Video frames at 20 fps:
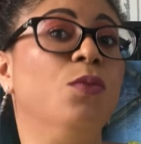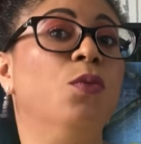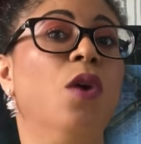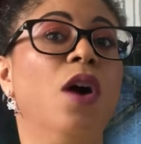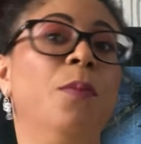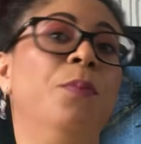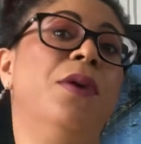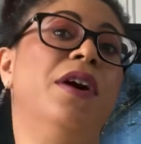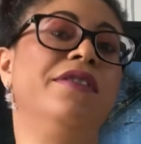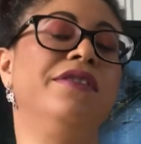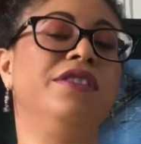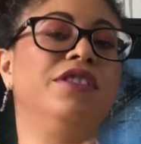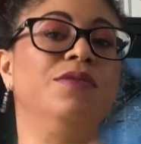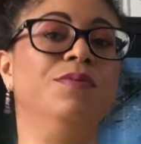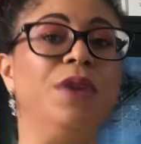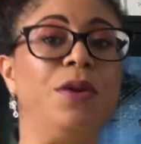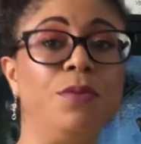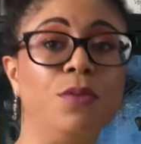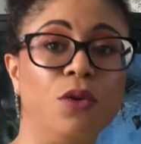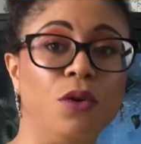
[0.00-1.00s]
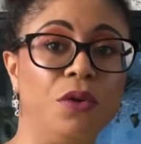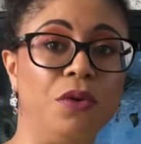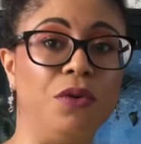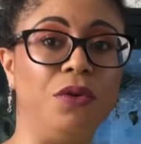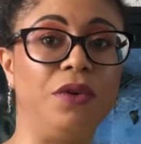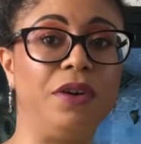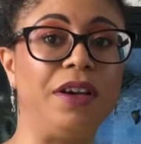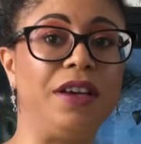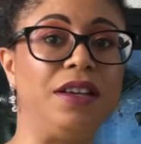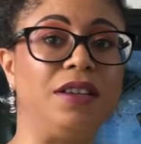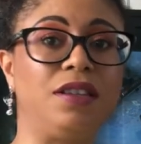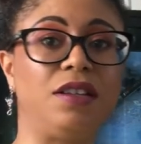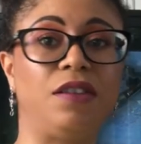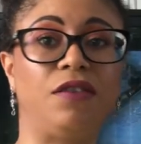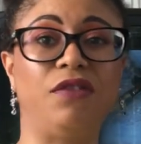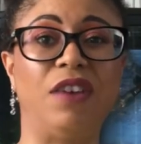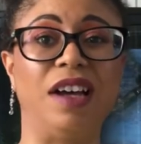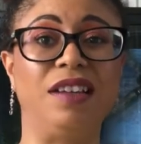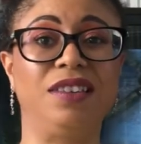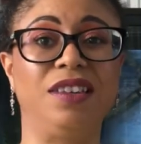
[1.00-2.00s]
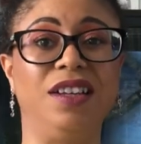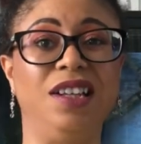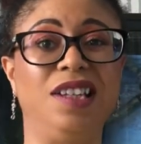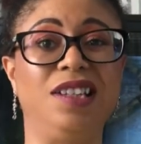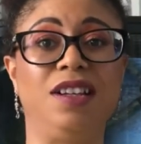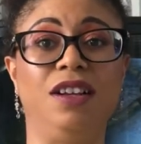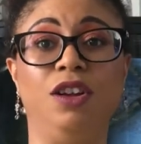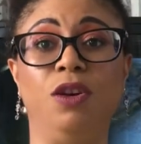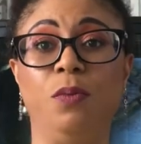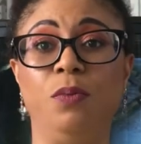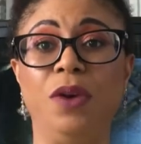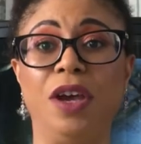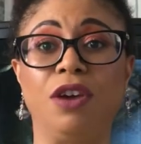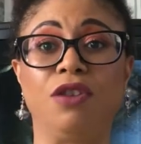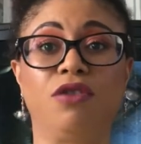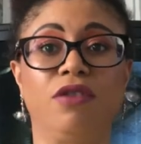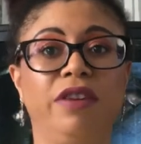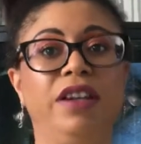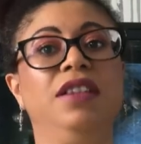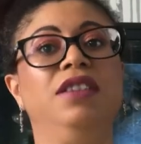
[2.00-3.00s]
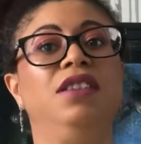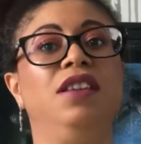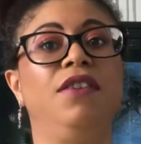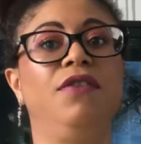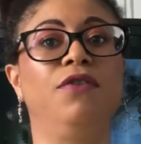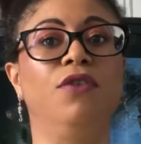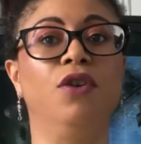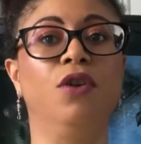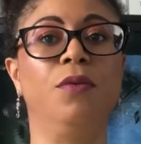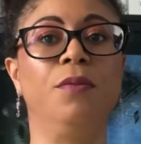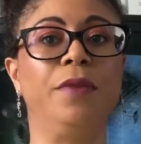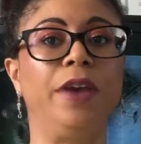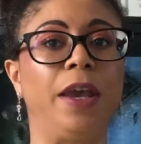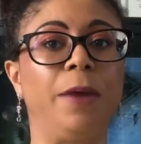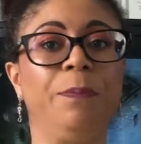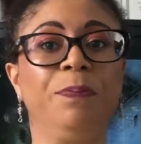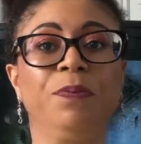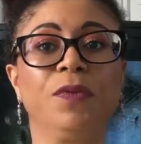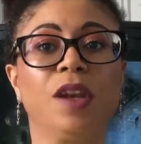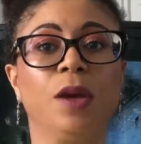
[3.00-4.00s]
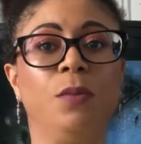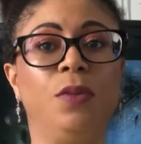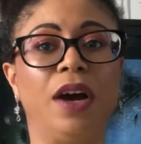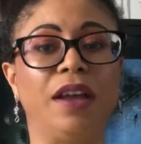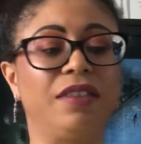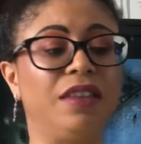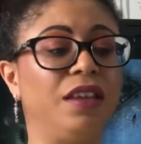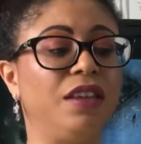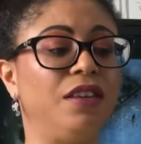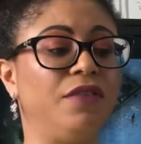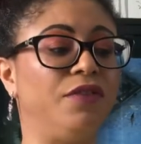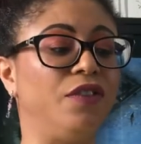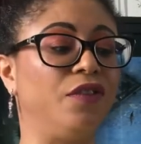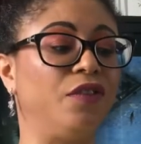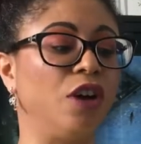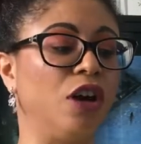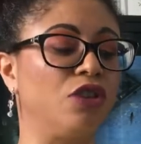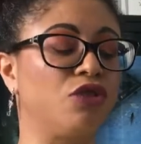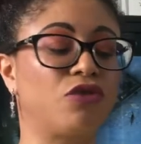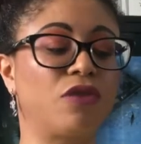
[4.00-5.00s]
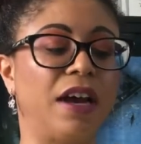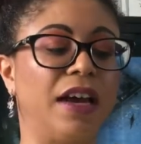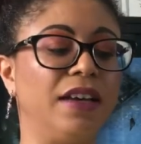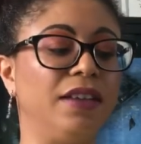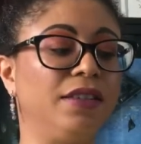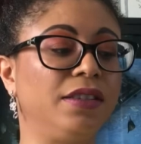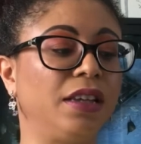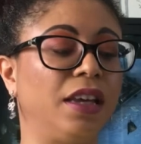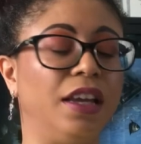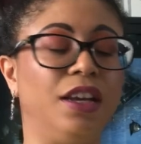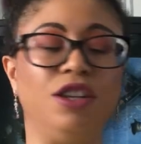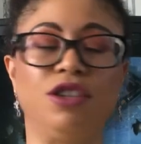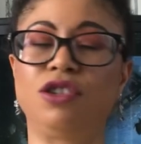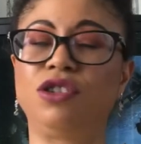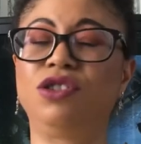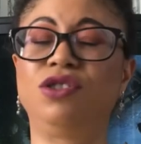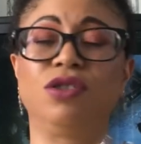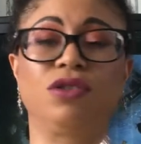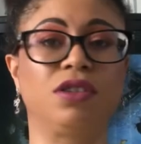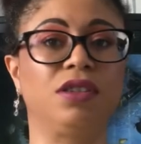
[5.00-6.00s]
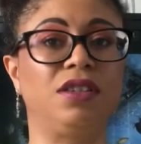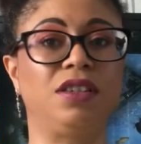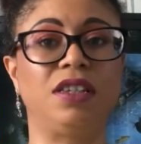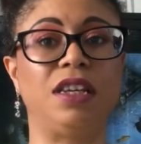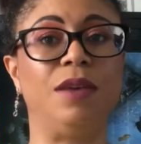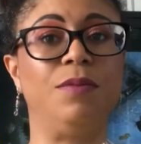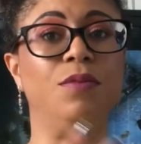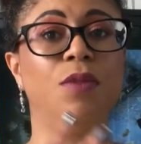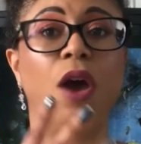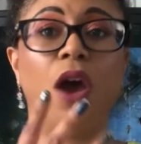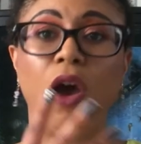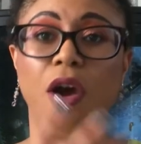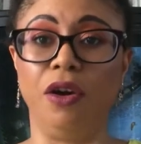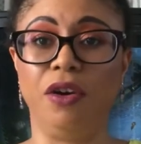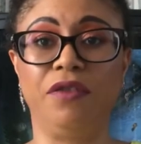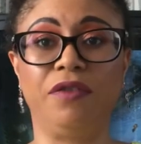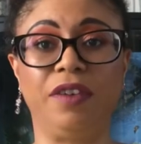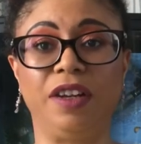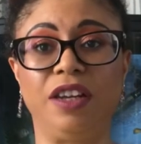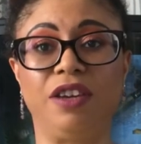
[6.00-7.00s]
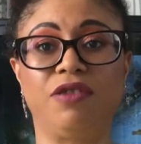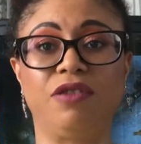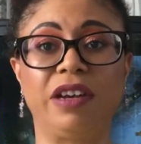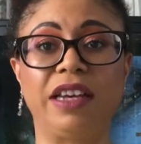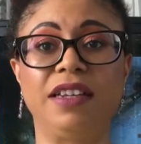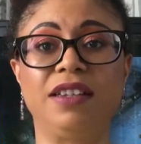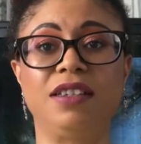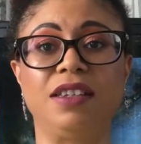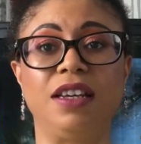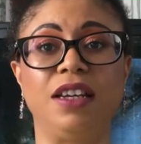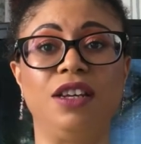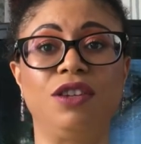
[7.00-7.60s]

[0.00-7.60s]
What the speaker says: What bothers me more is the fact that it's a little bit greasy for me. But I think if you've got dry skin, it doesn't seem overly greasy.